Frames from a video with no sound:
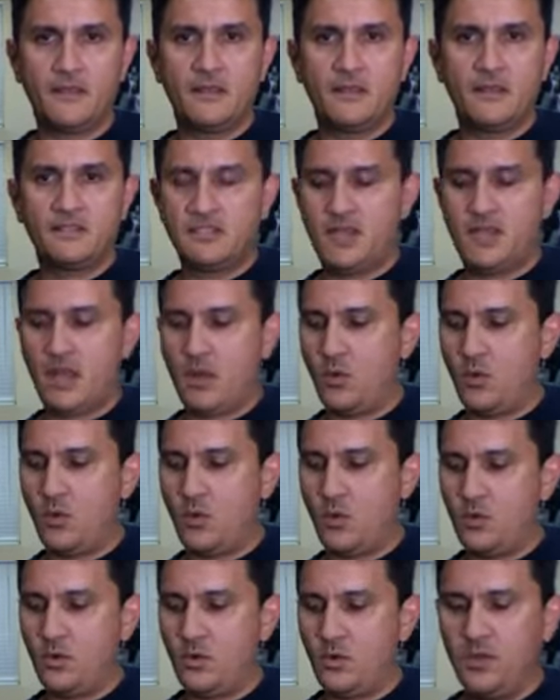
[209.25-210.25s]
So
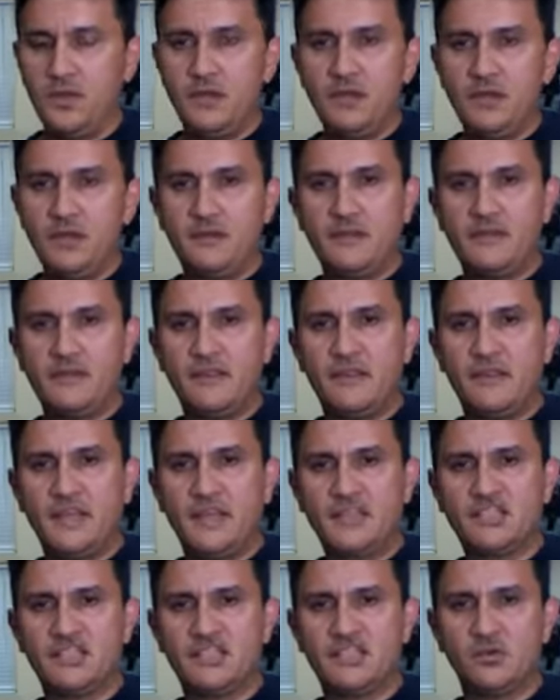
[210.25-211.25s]
then the
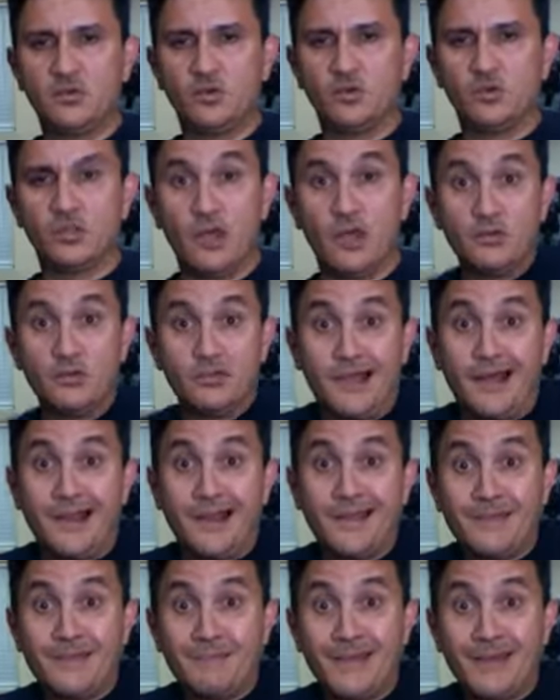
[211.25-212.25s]
next thing you want to know is, how
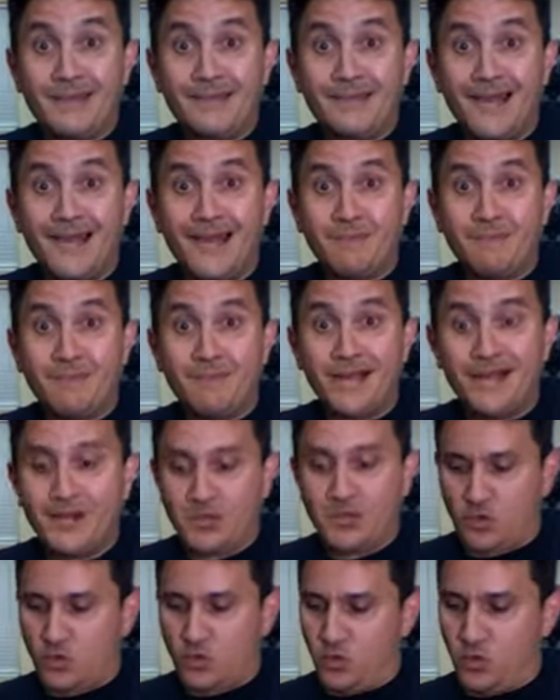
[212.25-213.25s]
do you make that a
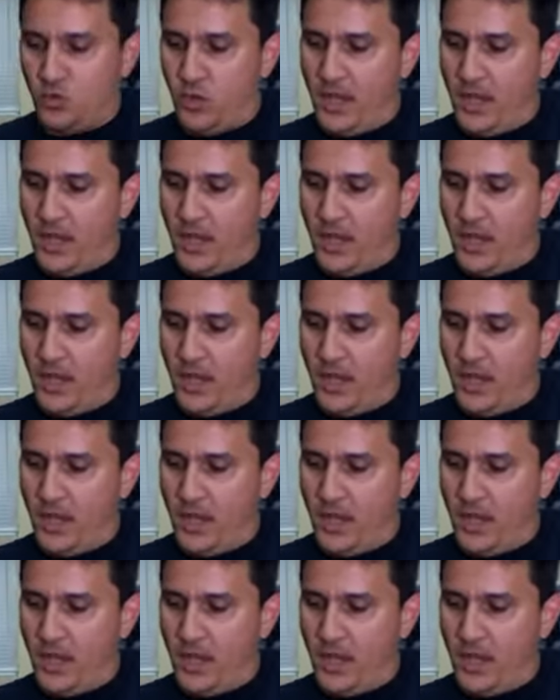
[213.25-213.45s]
minor chord?